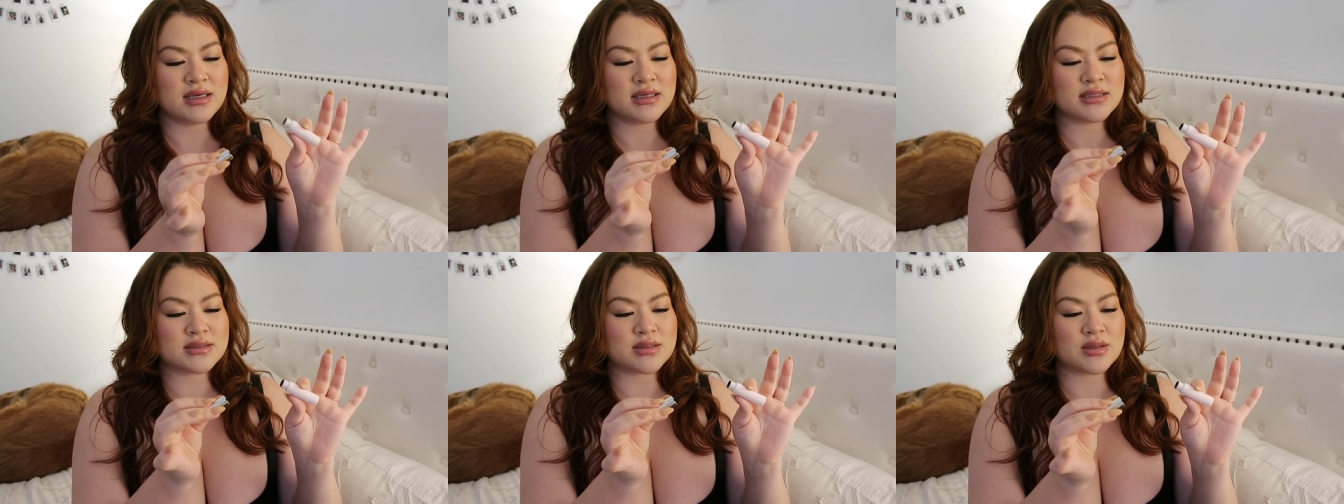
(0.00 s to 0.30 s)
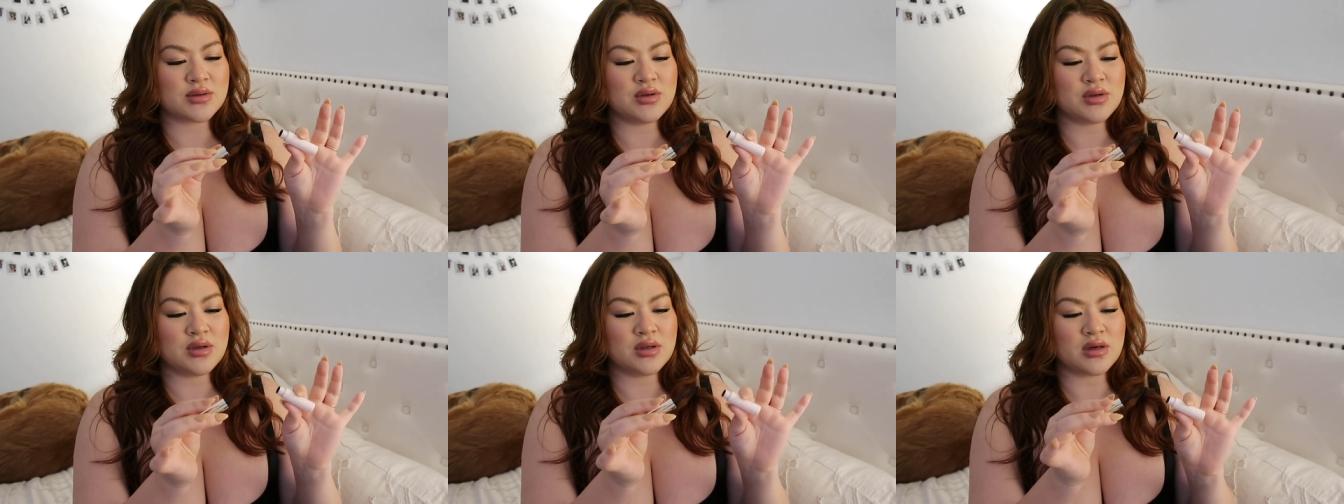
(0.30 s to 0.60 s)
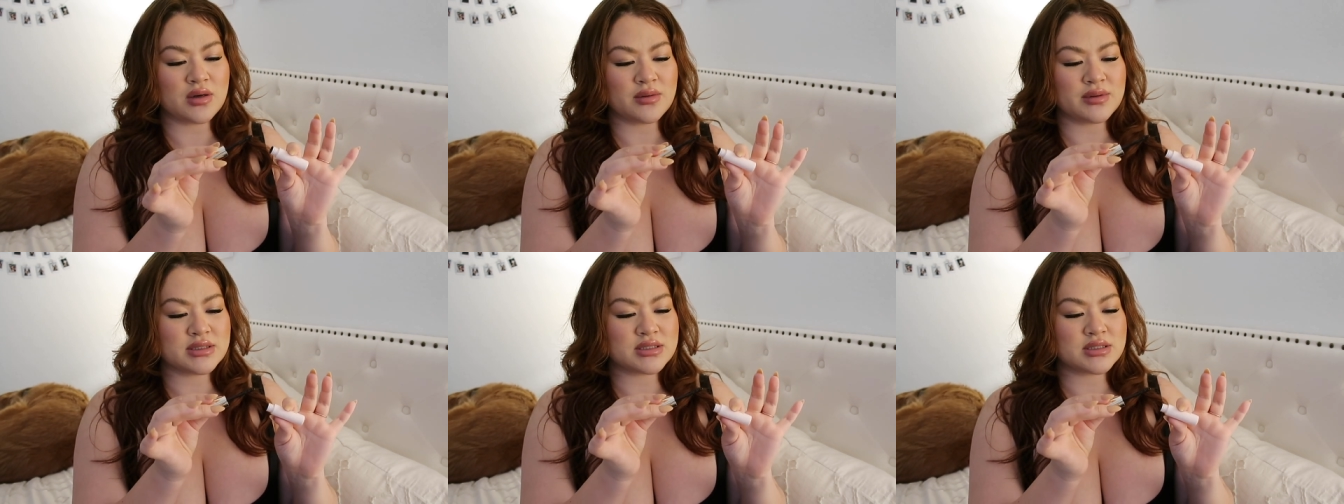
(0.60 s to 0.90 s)
so you can
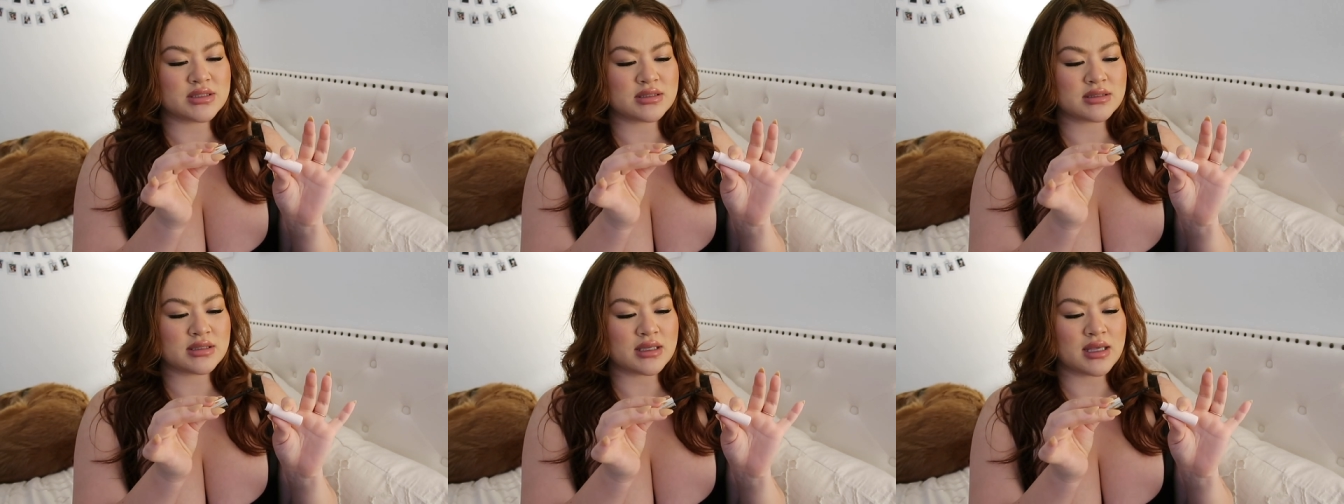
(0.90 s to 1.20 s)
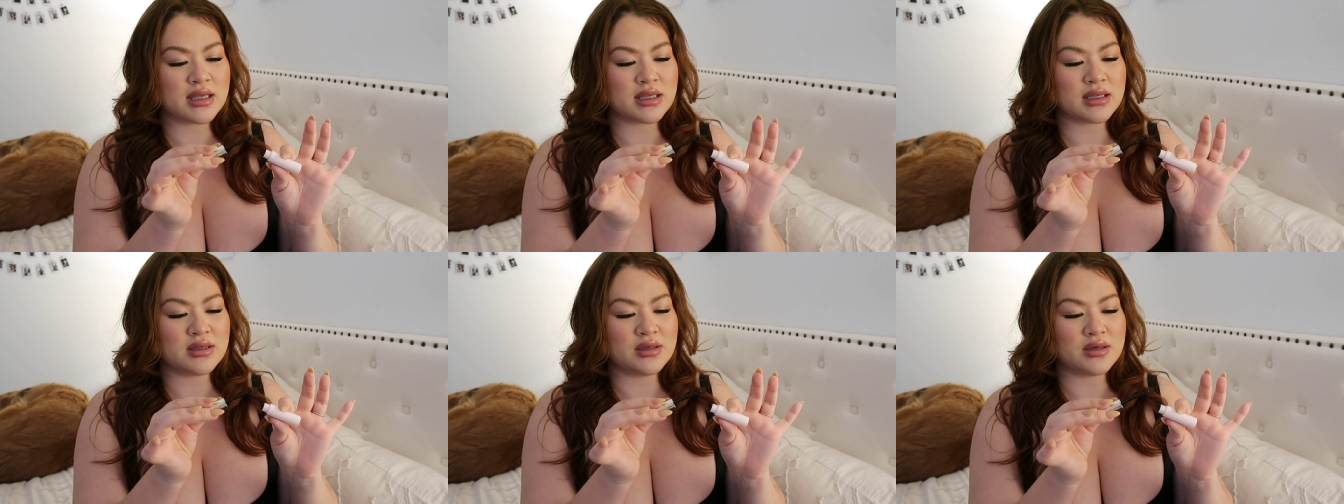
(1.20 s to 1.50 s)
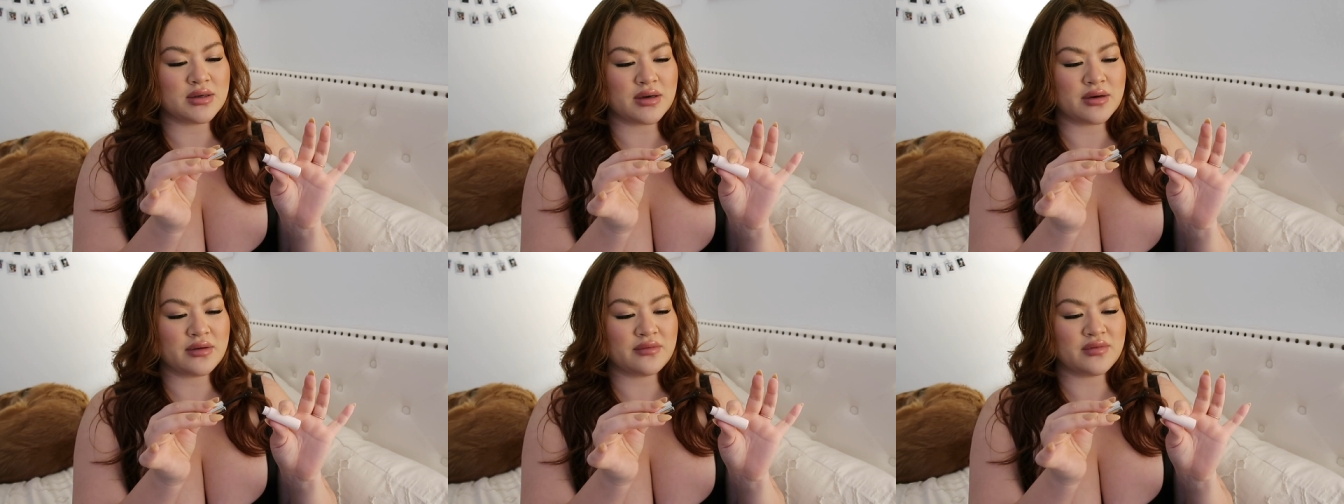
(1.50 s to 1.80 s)
always just, like, you
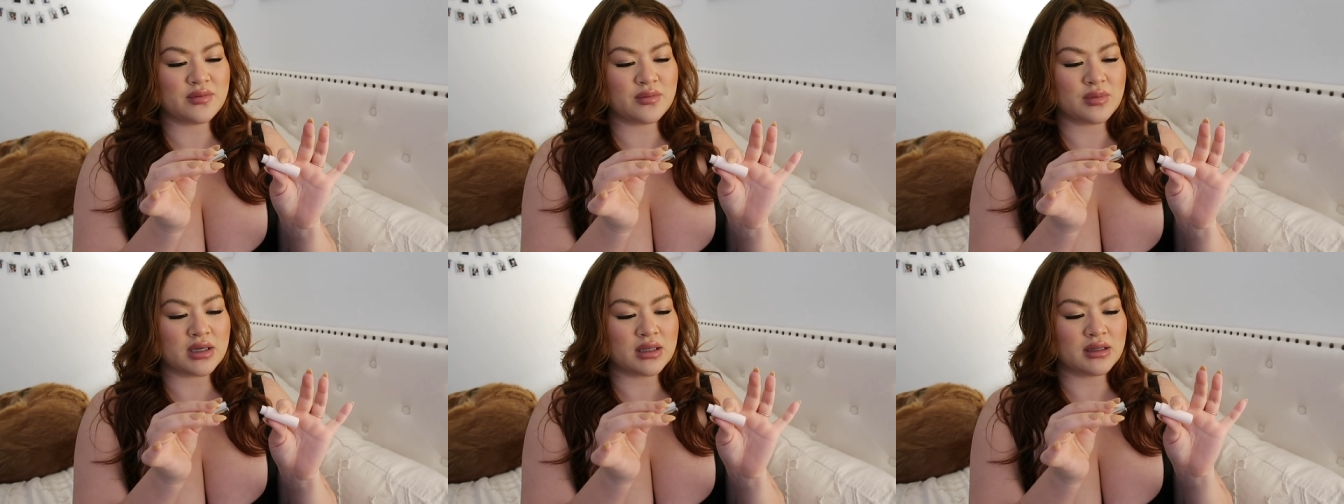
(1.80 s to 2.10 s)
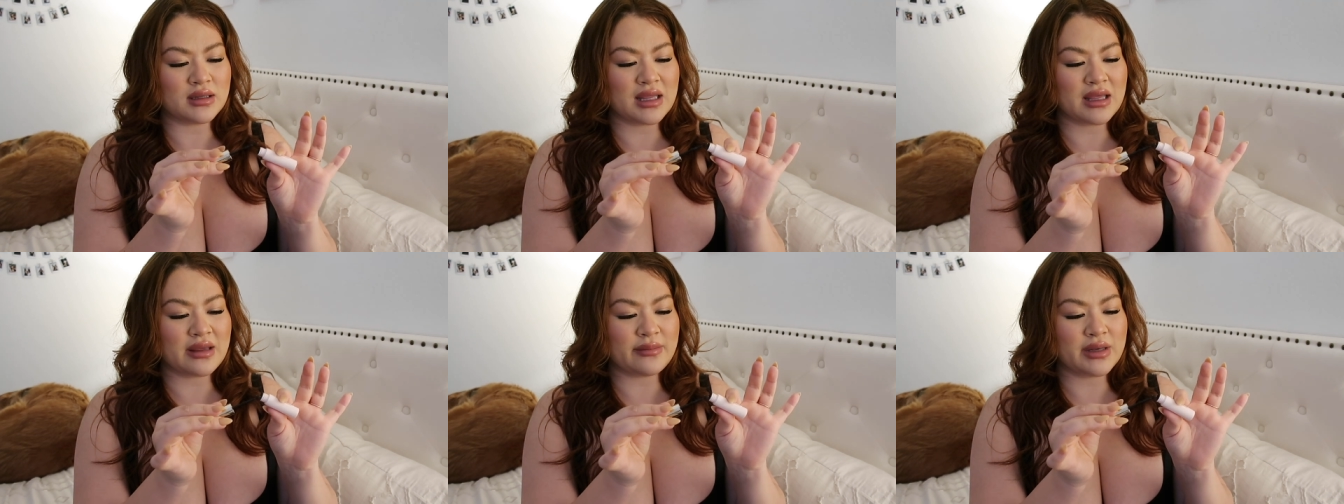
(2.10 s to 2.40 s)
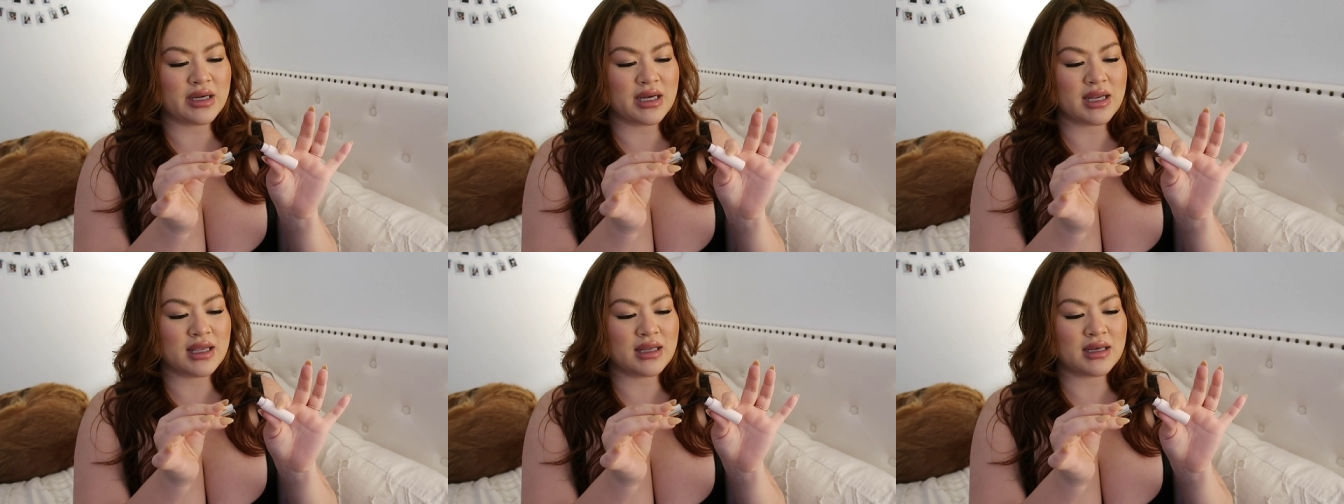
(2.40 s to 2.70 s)
know, if you want to
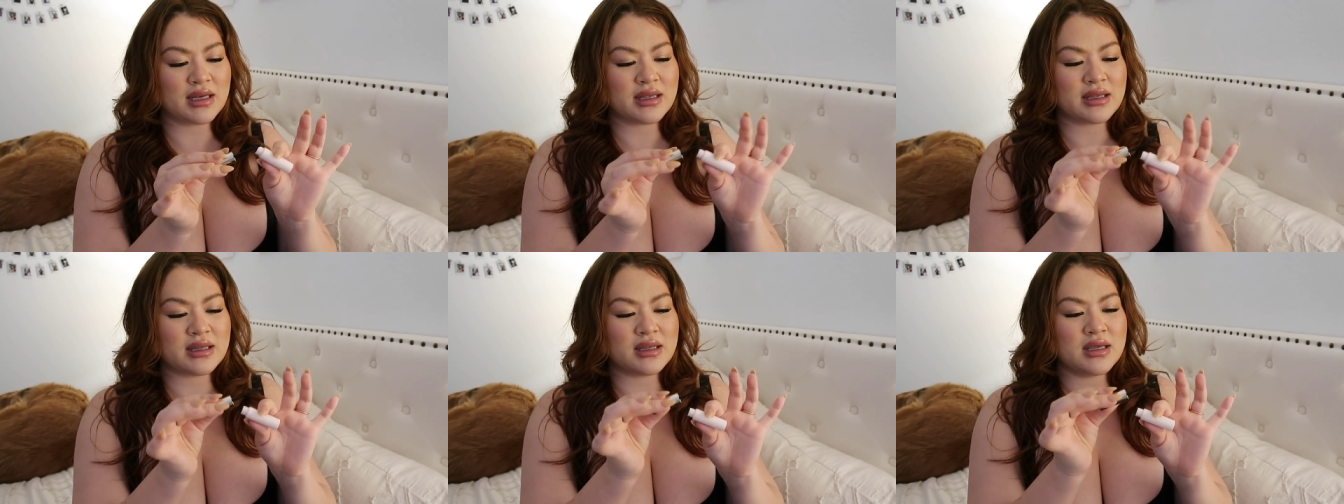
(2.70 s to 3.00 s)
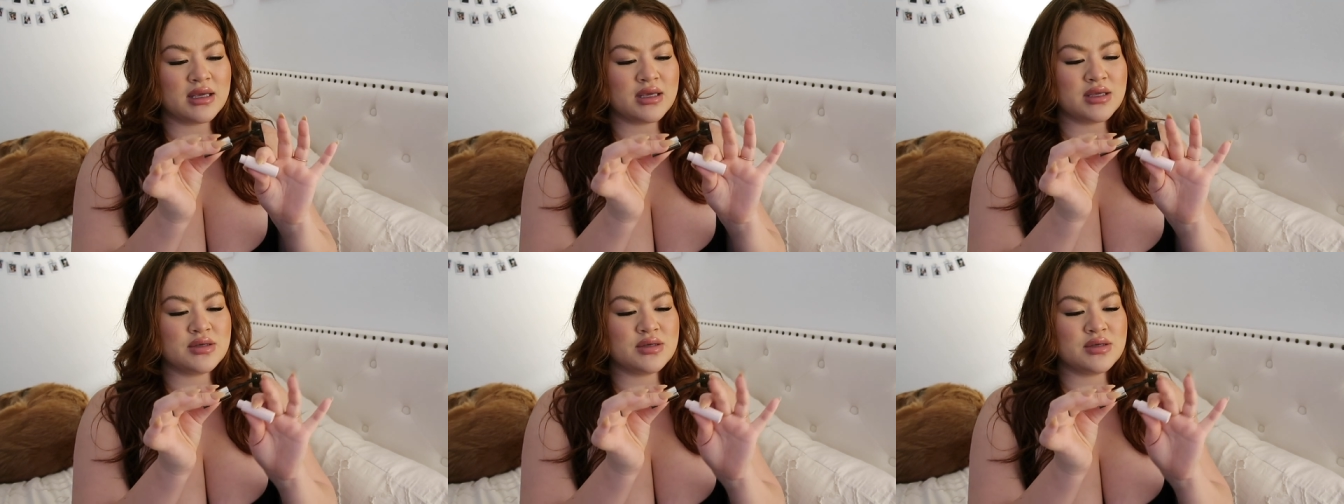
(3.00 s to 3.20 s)
laminate it,